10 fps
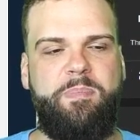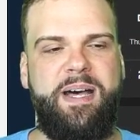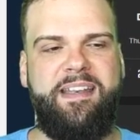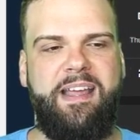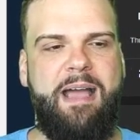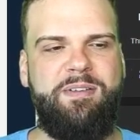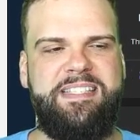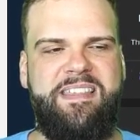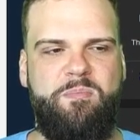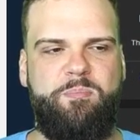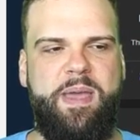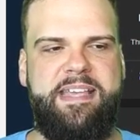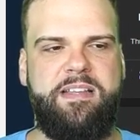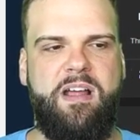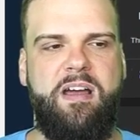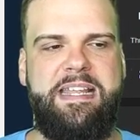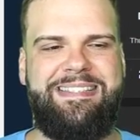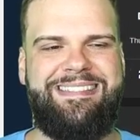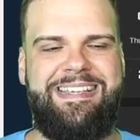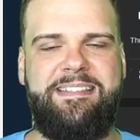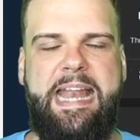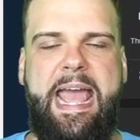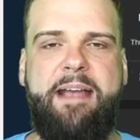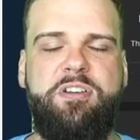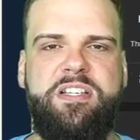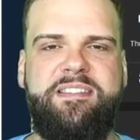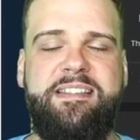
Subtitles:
But I would say that based on his season averages,